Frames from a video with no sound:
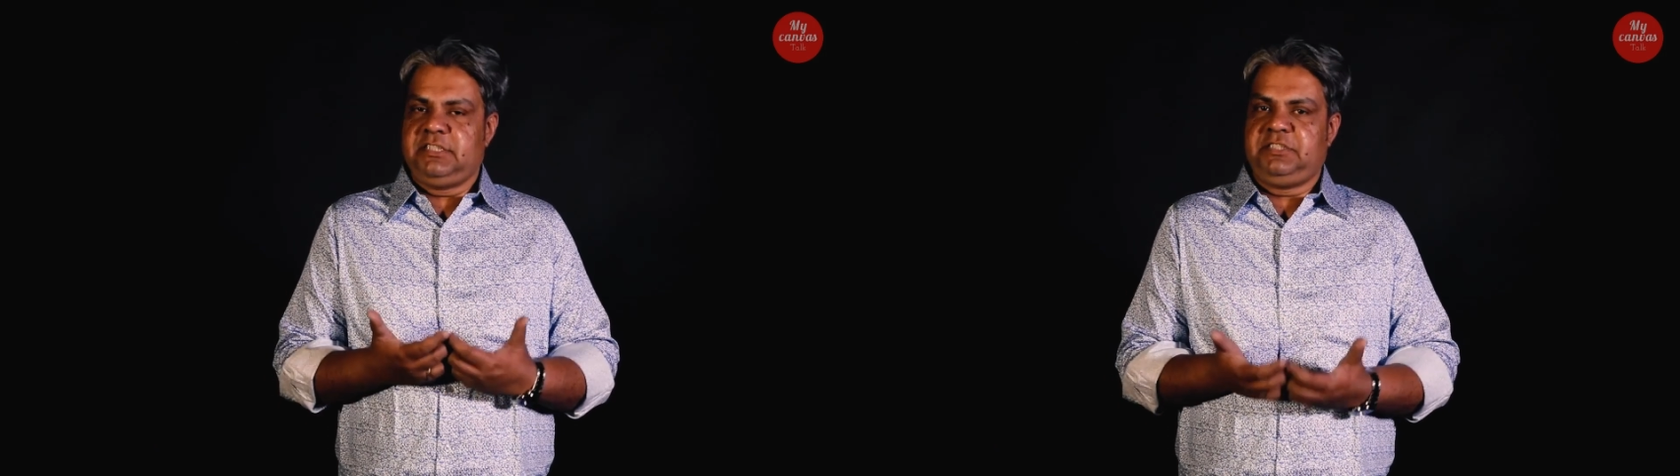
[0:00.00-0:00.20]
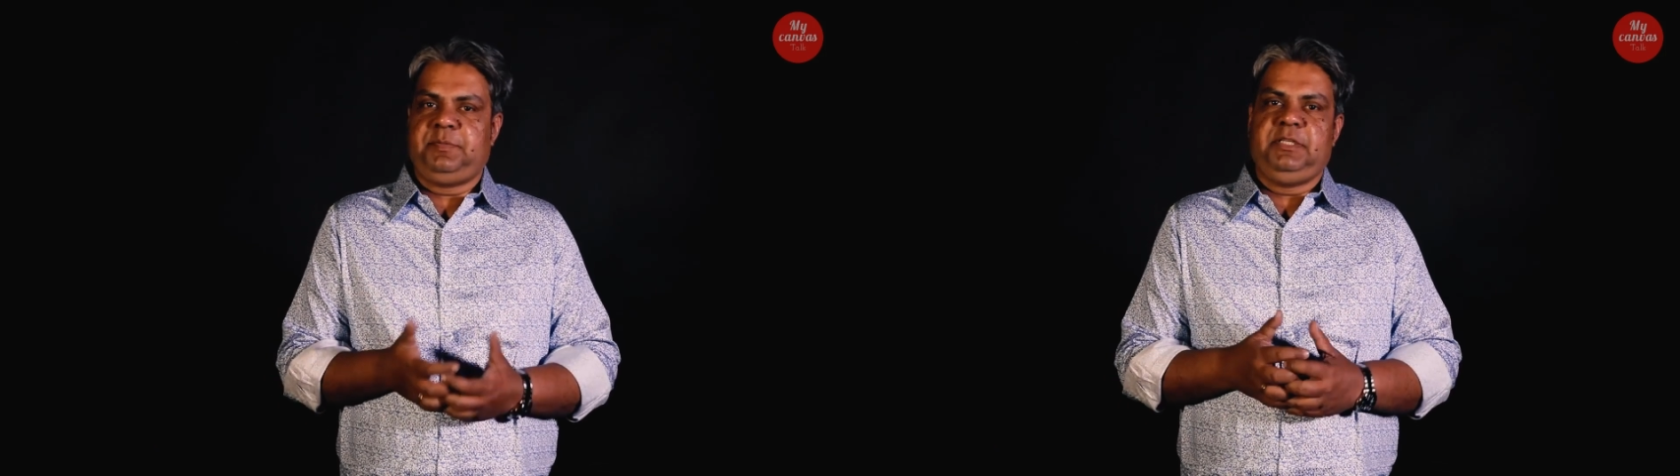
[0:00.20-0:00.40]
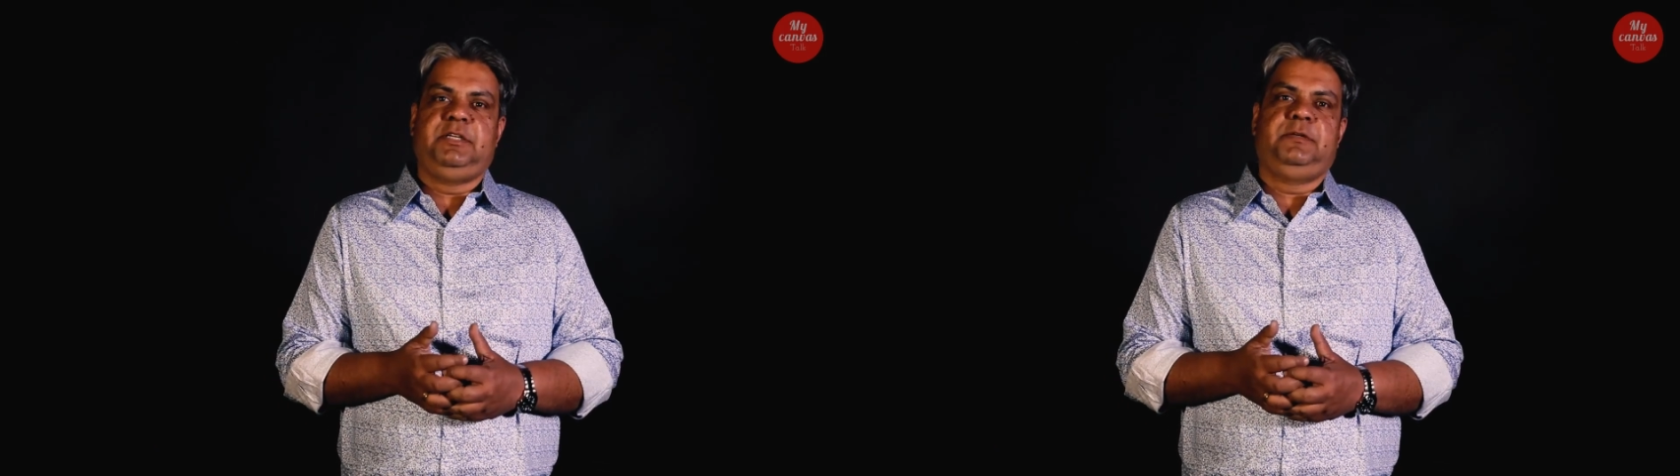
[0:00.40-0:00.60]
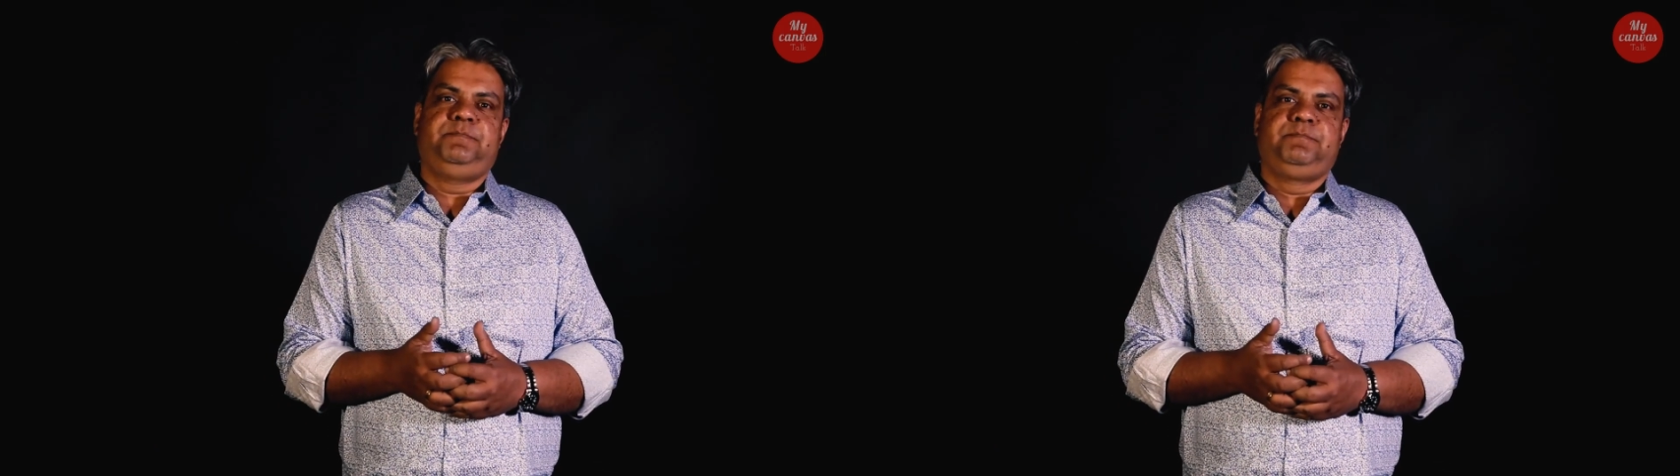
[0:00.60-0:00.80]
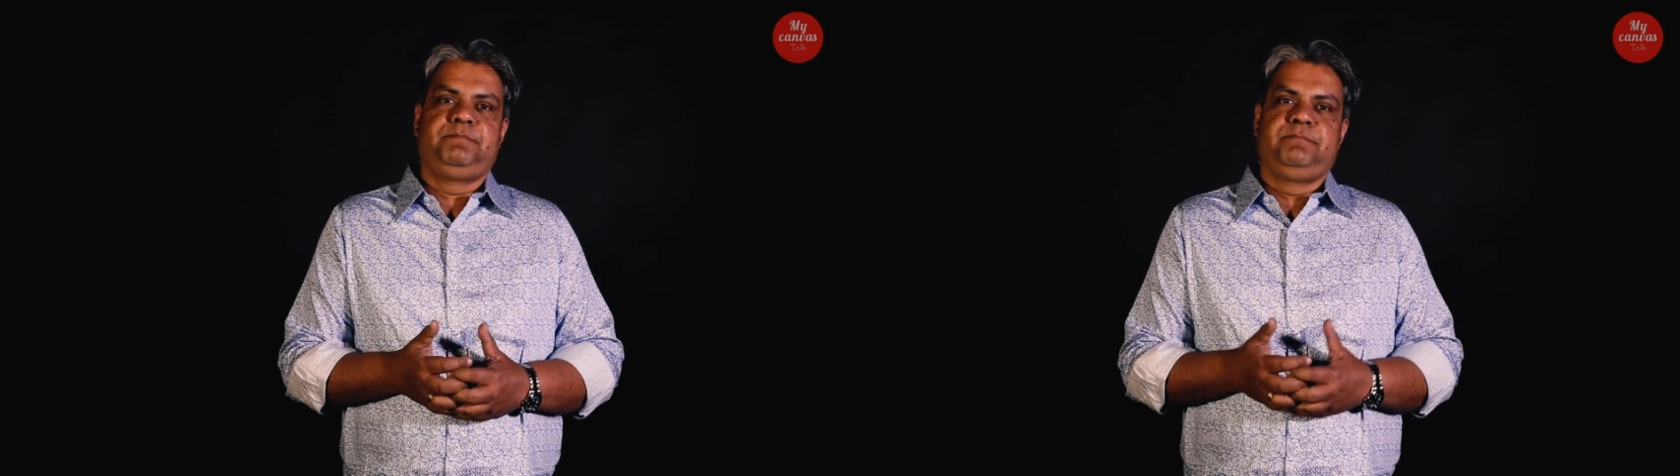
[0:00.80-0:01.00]
as a
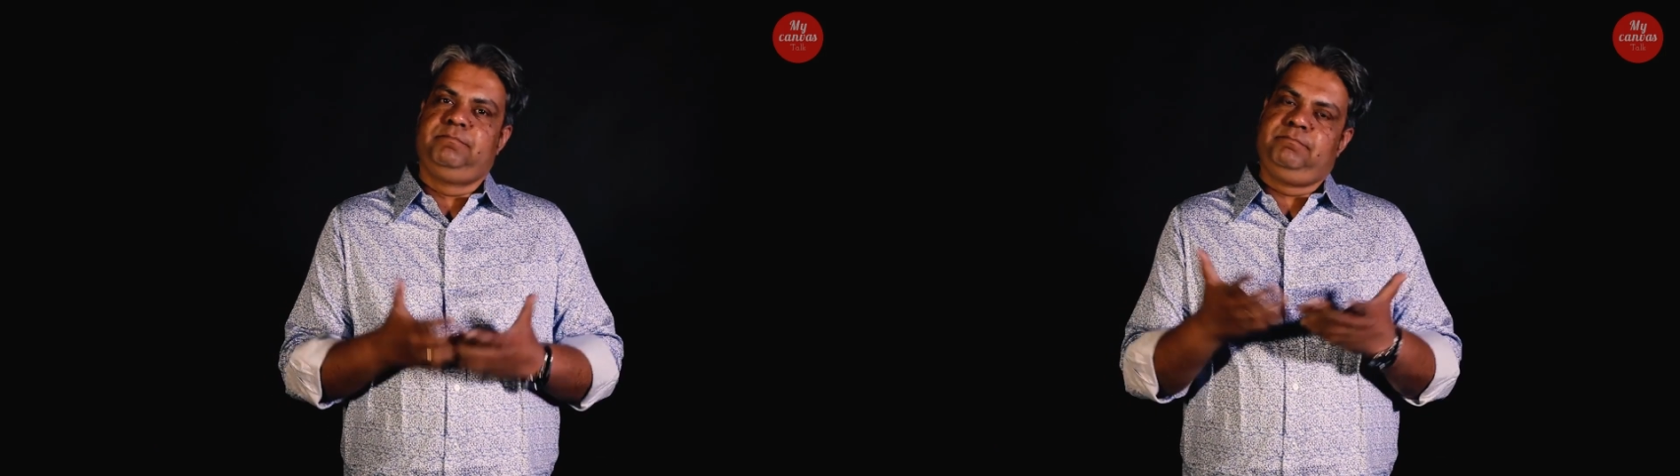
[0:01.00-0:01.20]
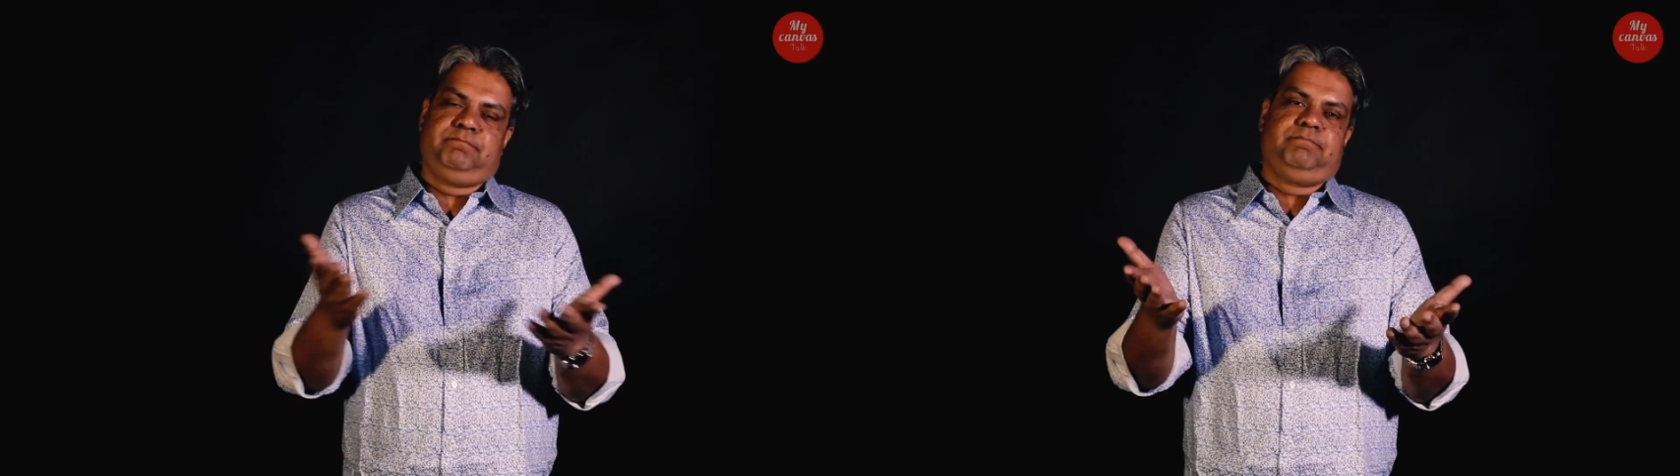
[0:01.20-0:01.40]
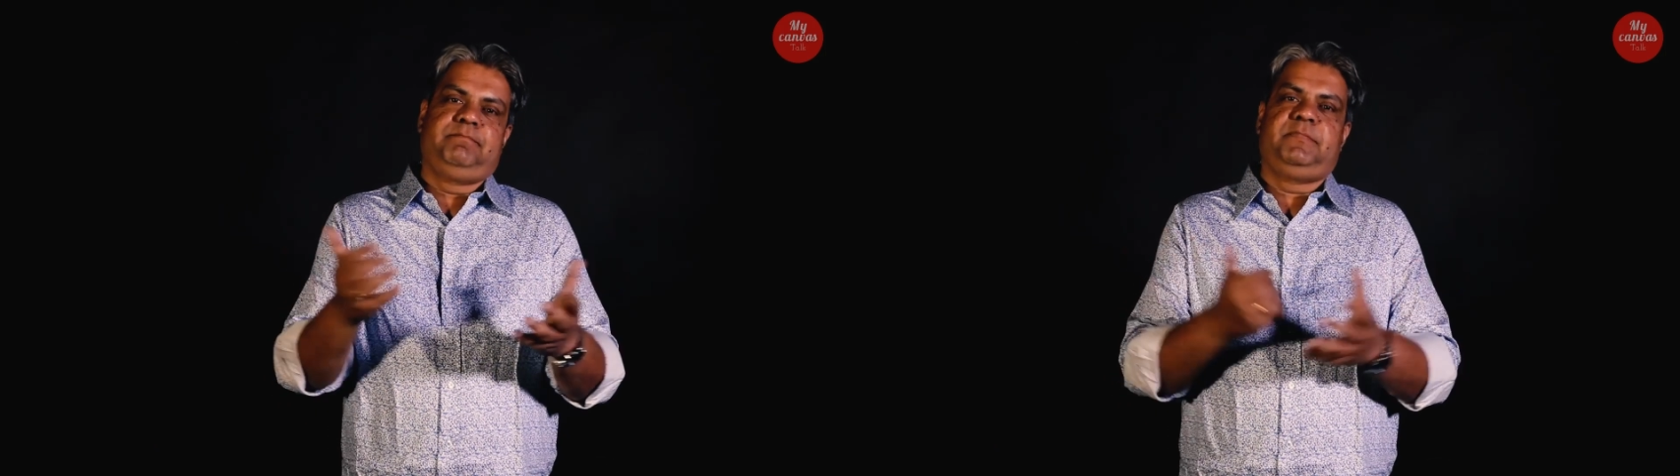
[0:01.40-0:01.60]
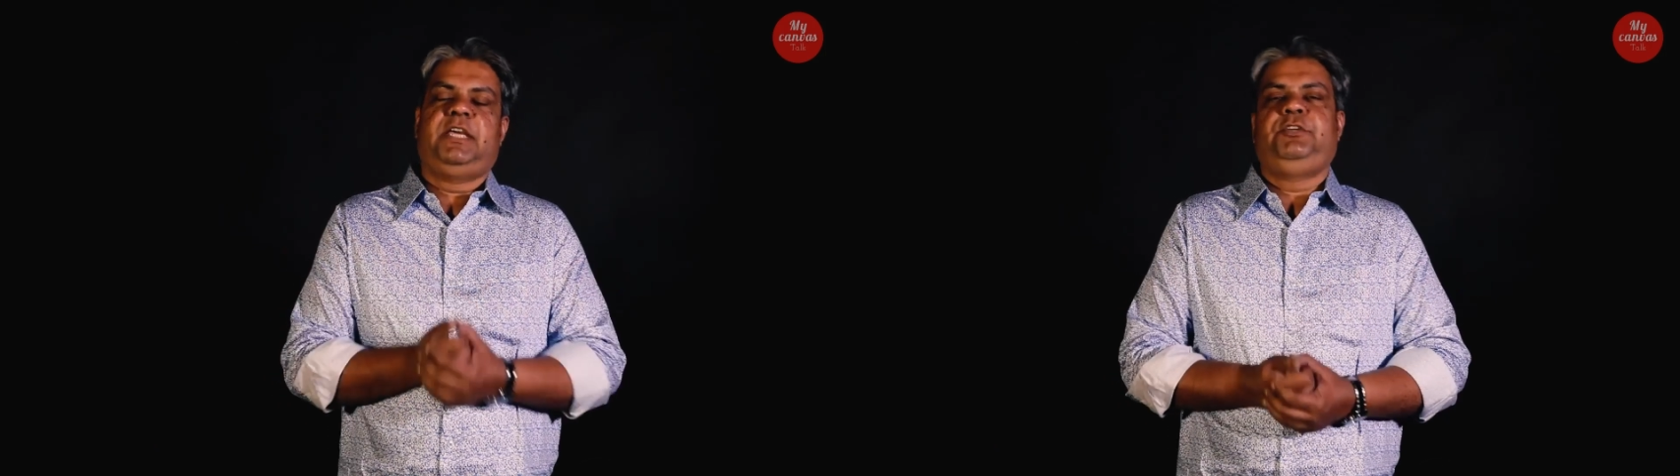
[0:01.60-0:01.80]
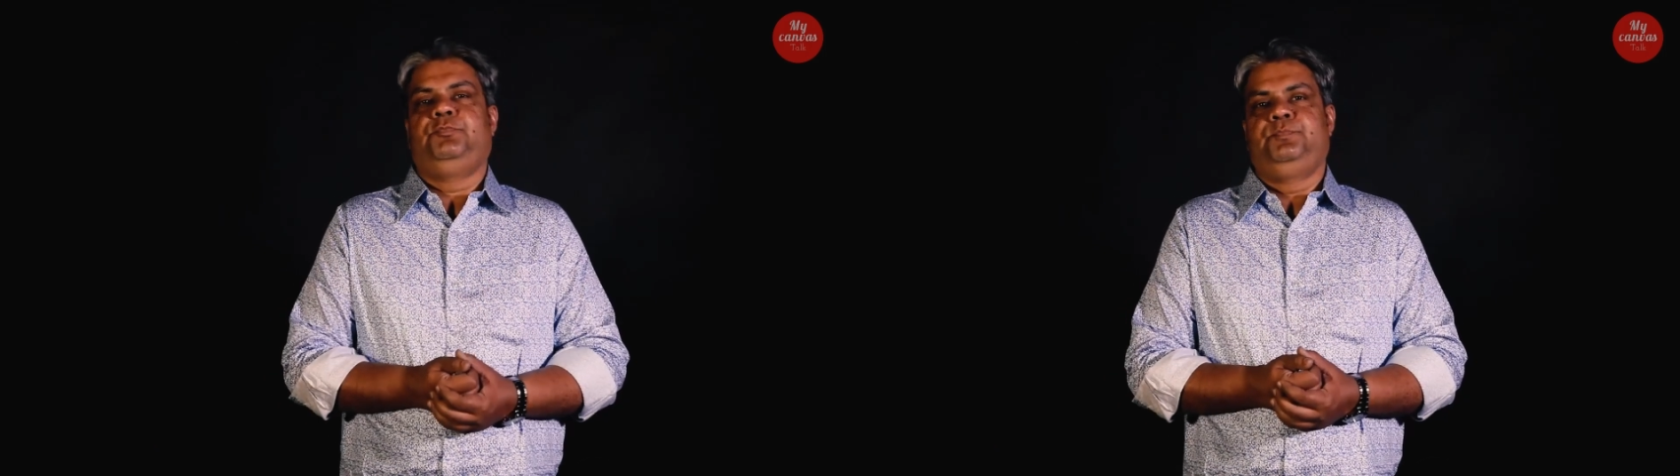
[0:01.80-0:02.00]
speaker.
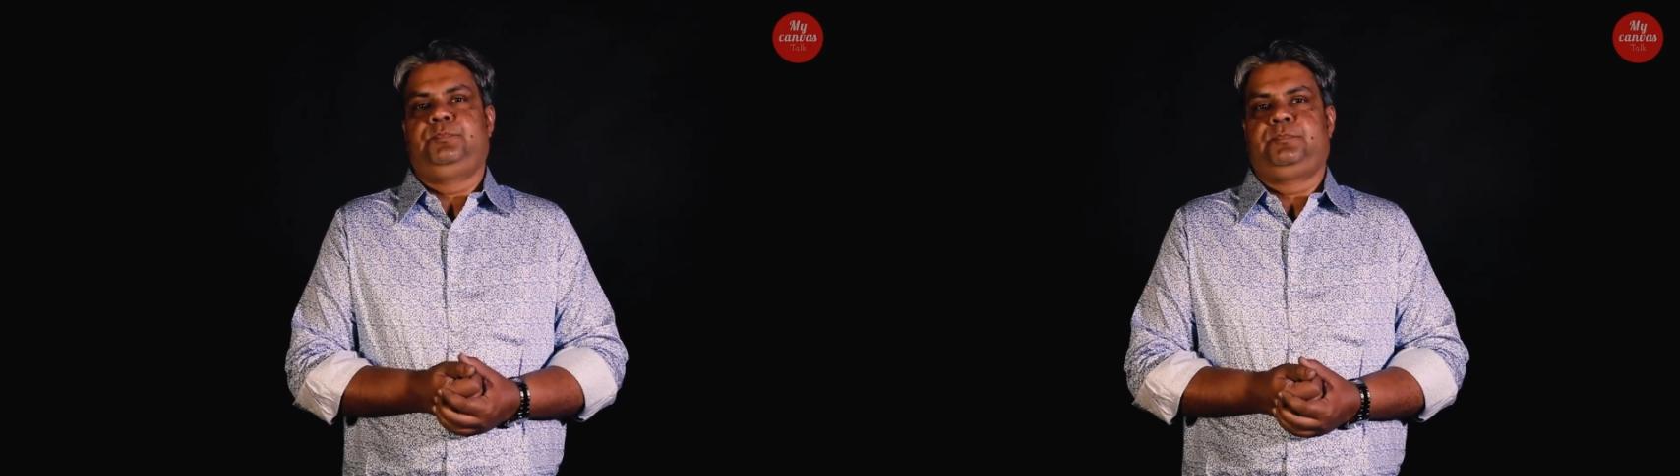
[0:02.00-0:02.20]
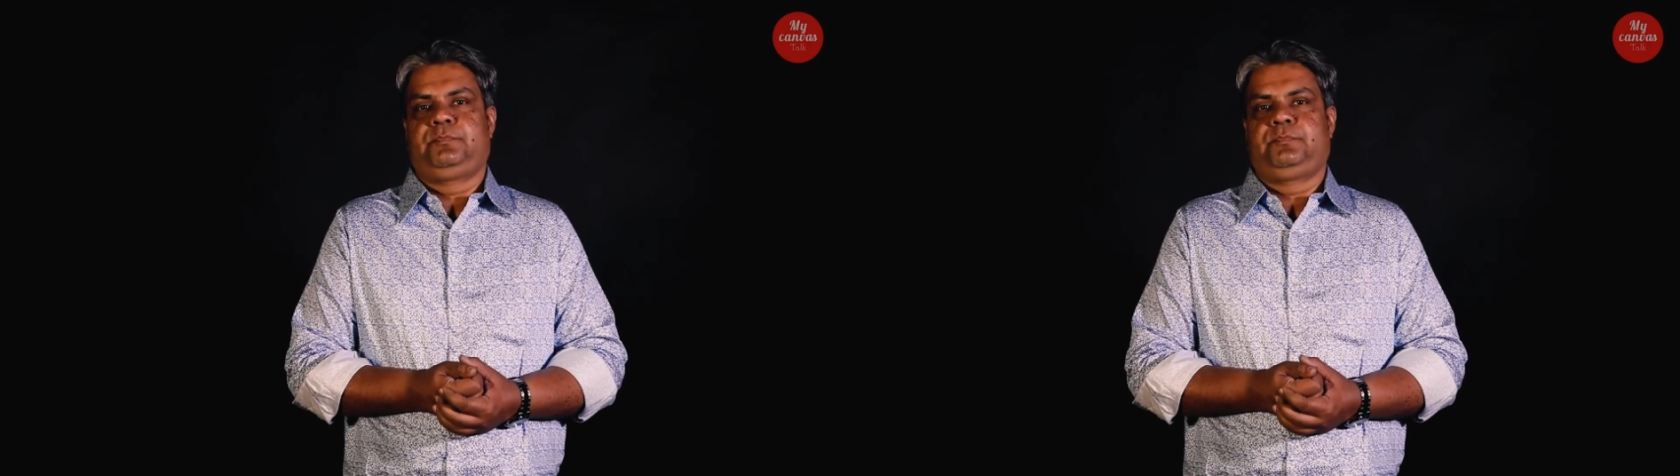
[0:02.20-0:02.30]
Thank you.